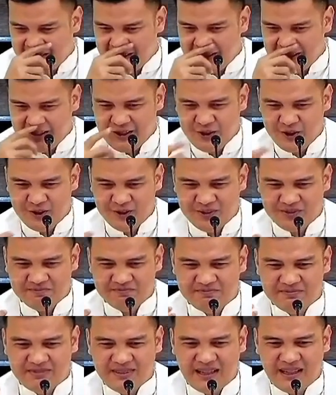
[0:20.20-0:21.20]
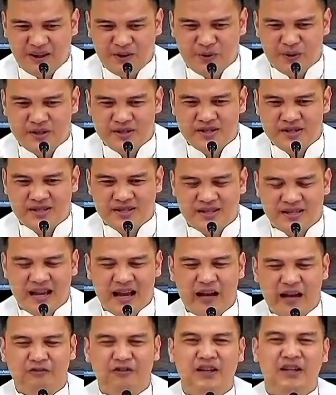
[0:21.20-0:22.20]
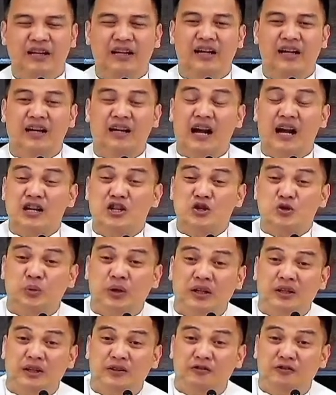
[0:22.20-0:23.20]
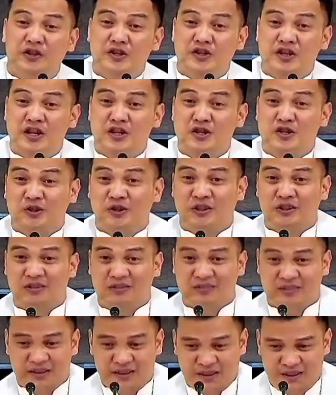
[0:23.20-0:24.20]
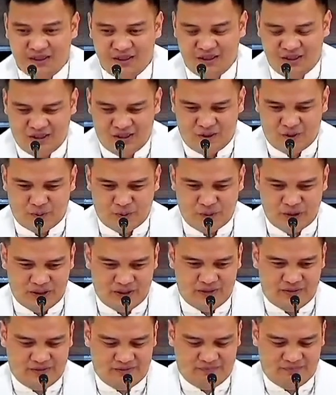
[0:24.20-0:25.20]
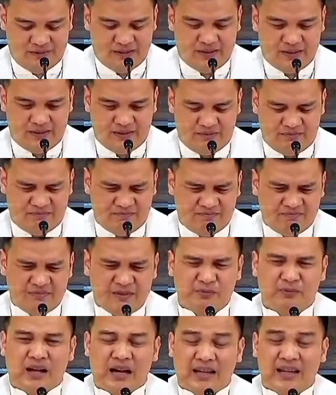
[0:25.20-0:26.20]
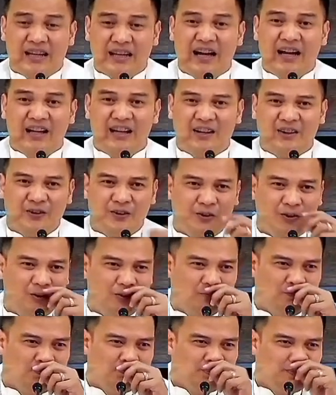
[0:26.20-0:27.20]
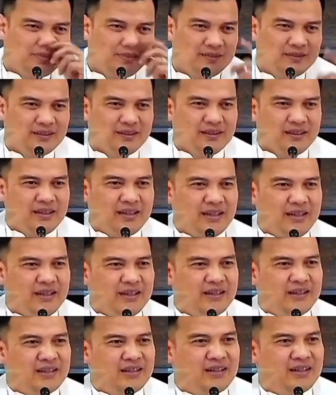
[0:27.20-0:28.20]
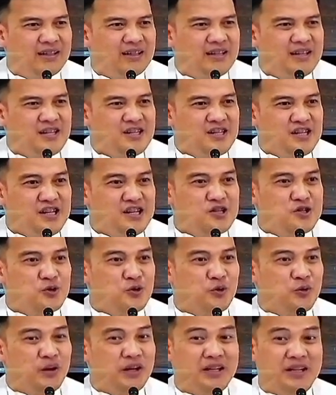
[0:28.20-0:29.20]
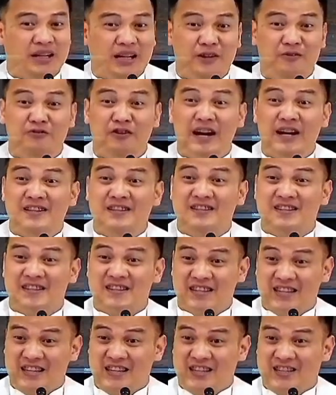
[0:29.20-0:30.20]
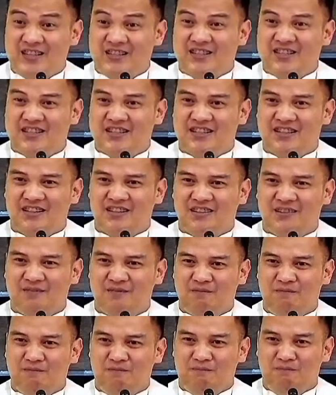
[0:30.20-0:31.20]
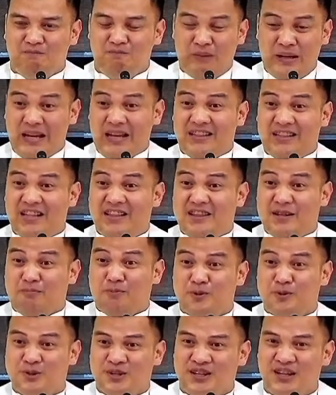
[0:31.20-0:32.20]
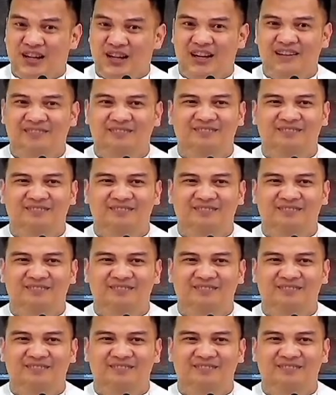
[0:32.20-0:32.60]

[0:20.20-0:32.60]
You know, I was having a casual conversation with yung kakilala ko, and she is already advanced in age. May edad na po siya.